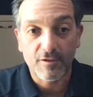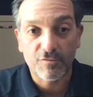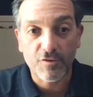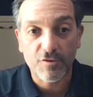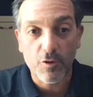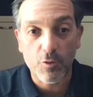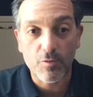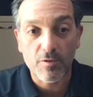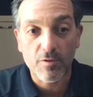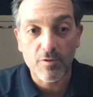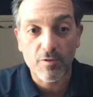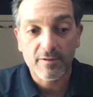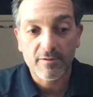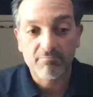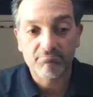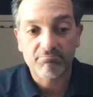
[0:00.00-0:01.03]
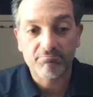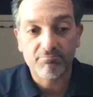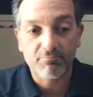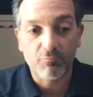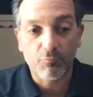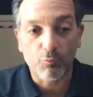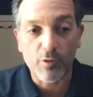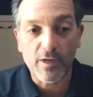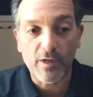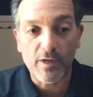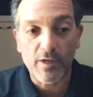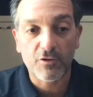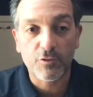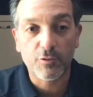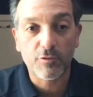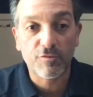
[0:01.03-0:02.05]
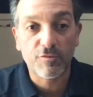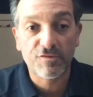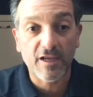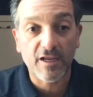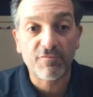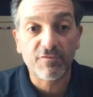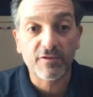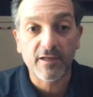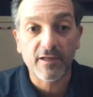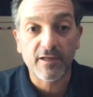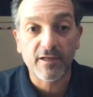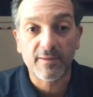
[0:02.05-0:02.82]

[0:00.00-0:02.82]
So we got to do this safely.